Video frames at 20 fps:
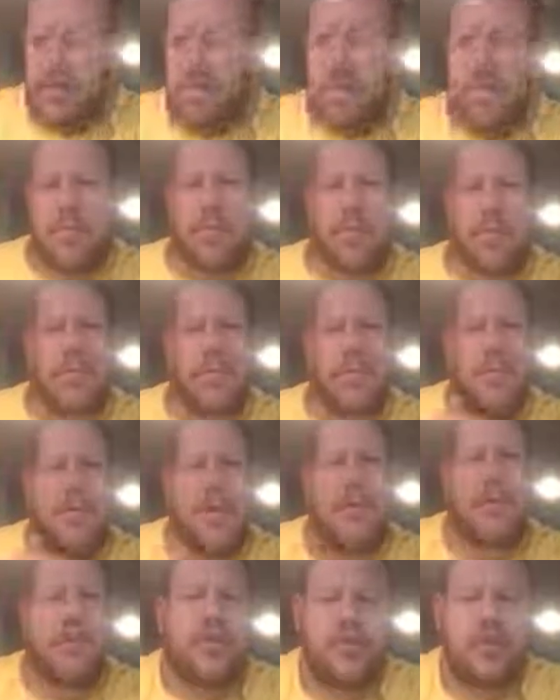British
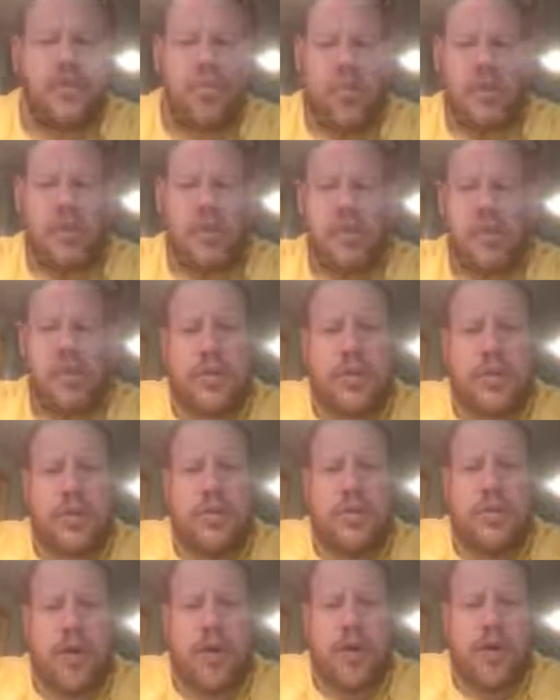intentions also were too.
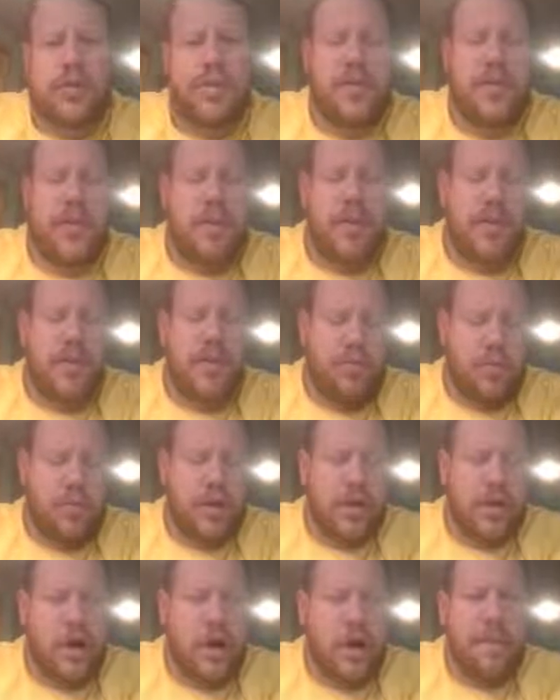Whereas the
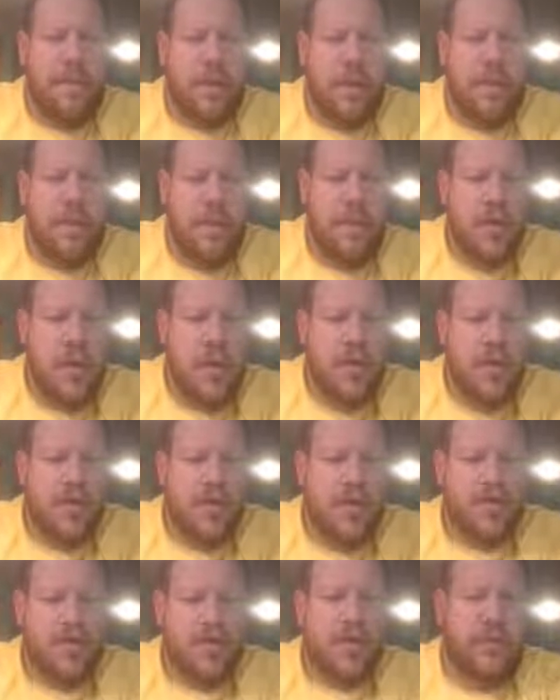British Army
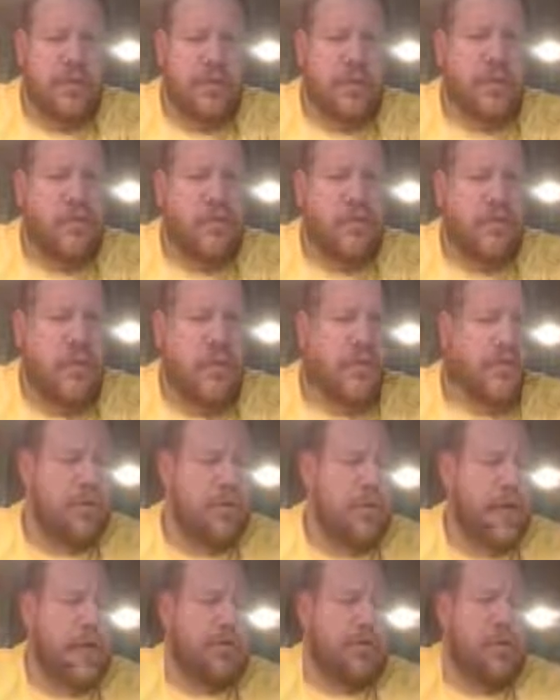was built of two different people.
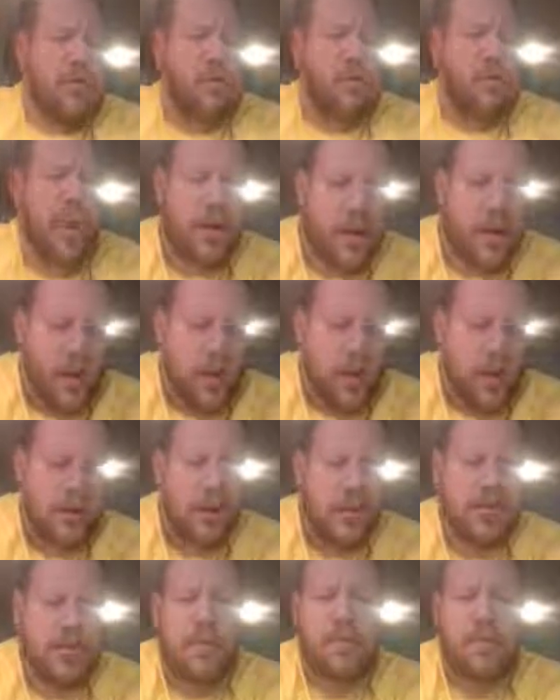You had the
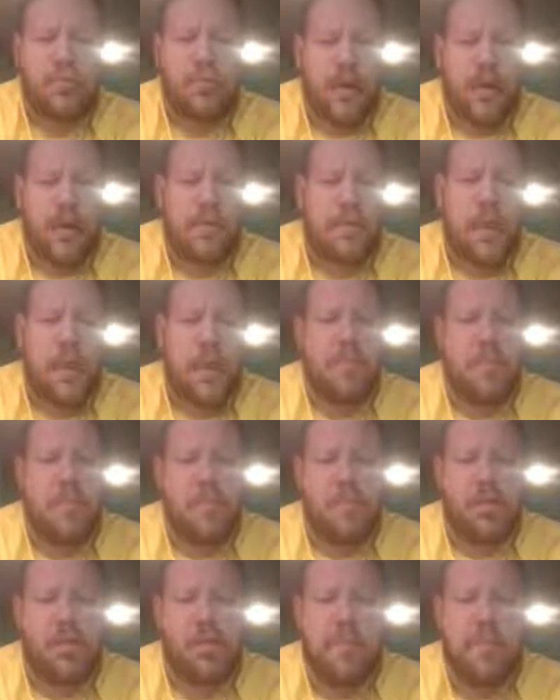redcoats from Britain who came
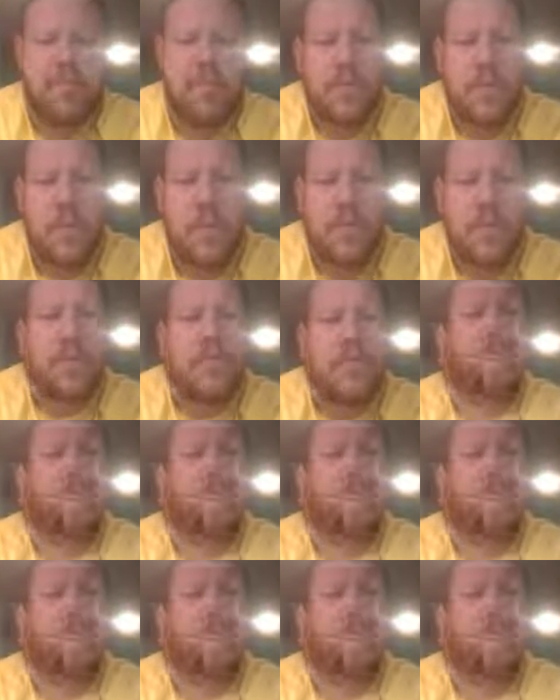over, who